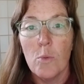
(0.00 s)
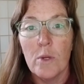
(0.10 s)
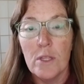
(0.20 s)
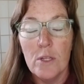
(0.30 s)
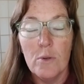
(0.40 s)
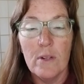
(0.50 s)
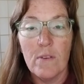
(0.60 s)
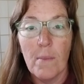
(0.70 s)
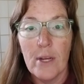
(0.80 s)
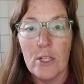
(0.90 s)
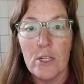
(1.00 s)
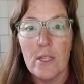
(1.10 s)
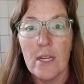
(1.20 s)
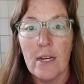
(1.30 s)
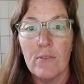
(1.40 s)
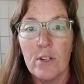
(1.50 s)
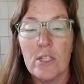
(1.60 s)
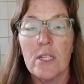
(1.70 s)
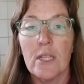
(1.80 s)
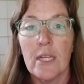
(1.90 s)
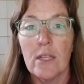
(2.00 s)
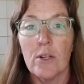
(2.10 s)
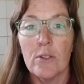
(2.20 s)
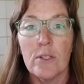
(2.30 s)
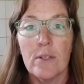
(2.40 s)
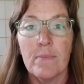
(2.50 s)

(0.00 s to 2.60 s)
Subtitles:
with new information that I've recently learned.